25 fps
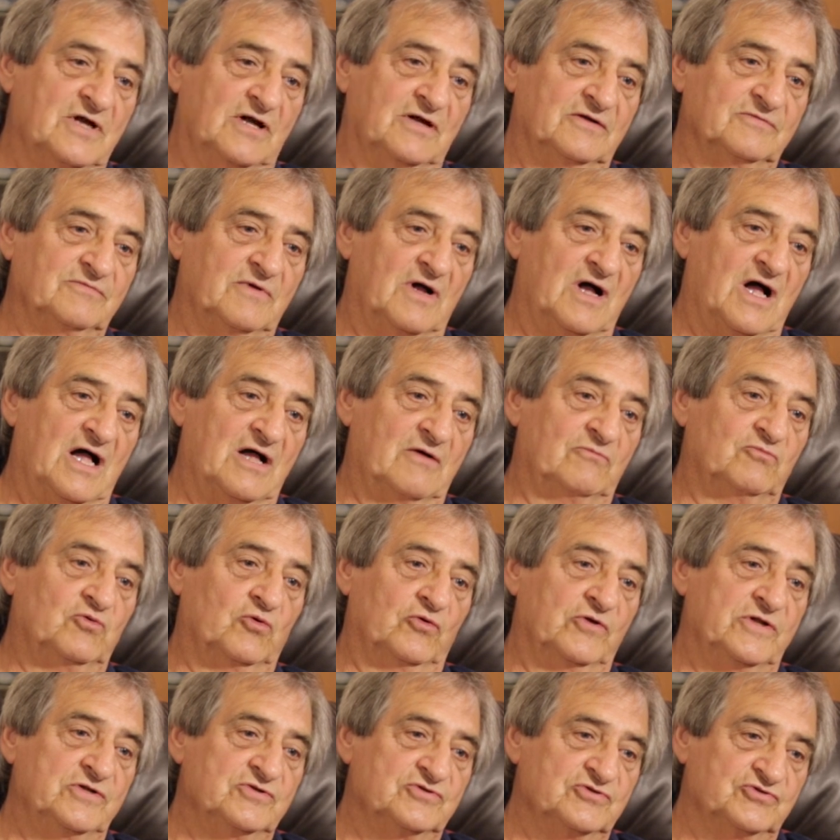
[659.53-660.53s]
I've
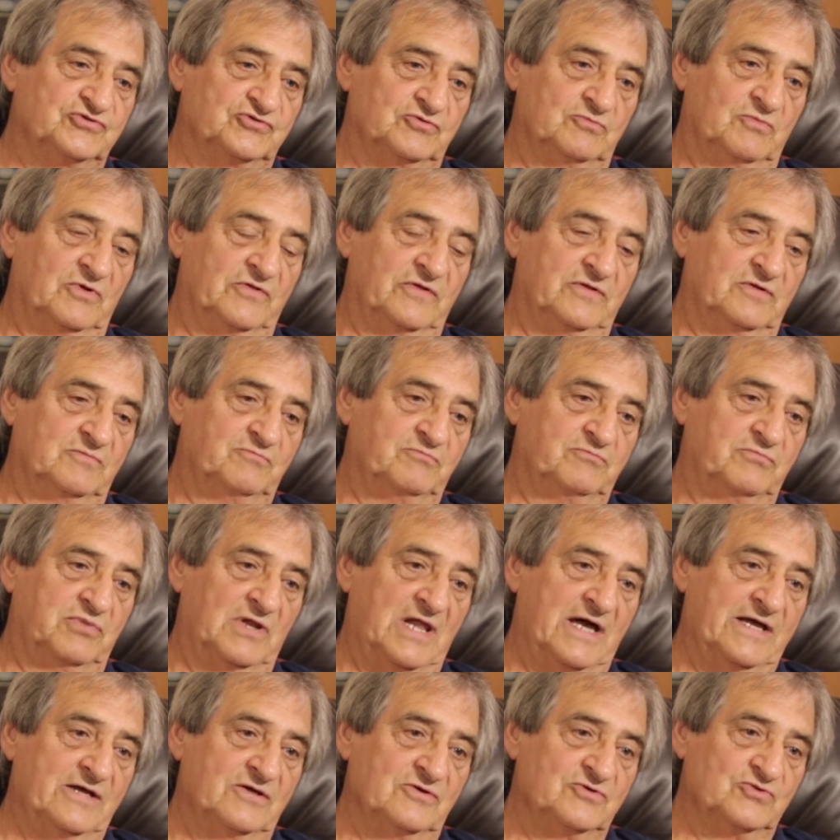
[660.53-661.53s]
run into some of the
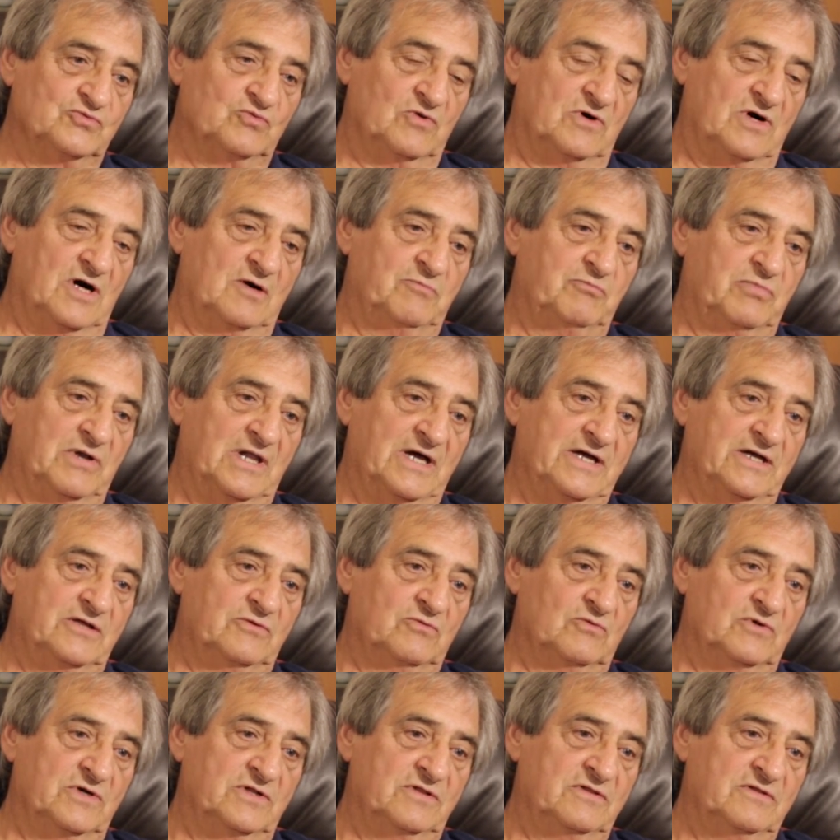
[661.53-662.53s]
players what I
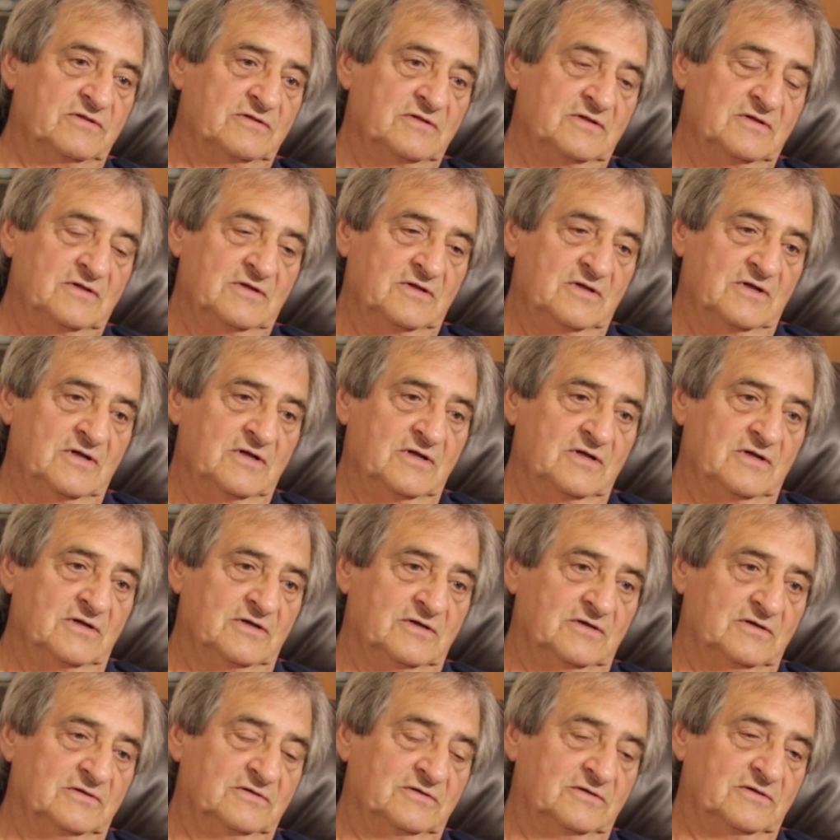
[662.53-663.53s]
played with,
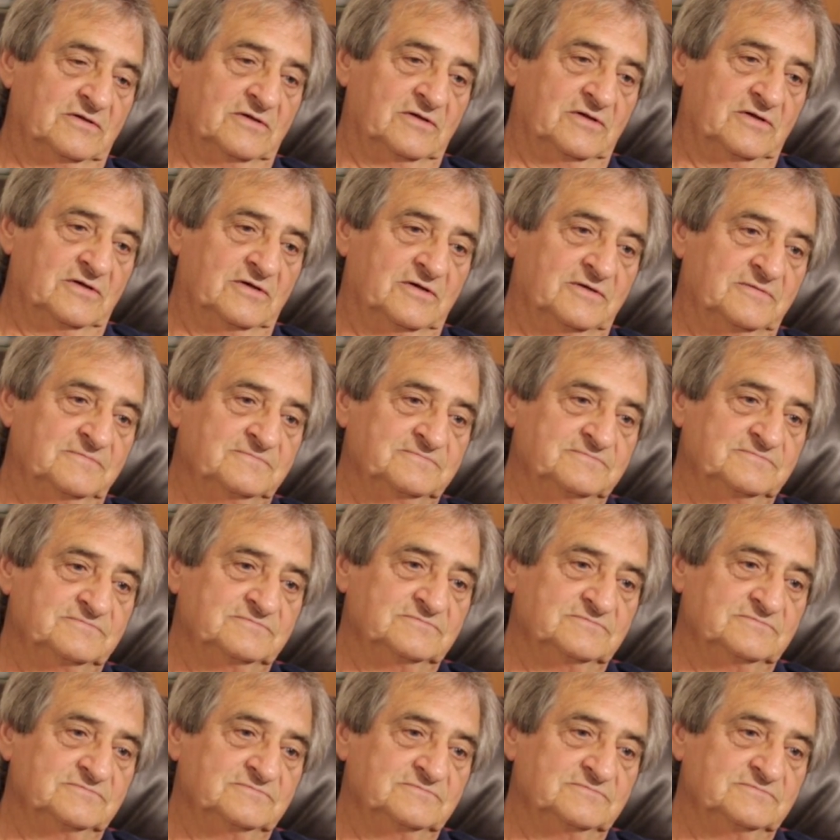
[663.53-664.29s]
and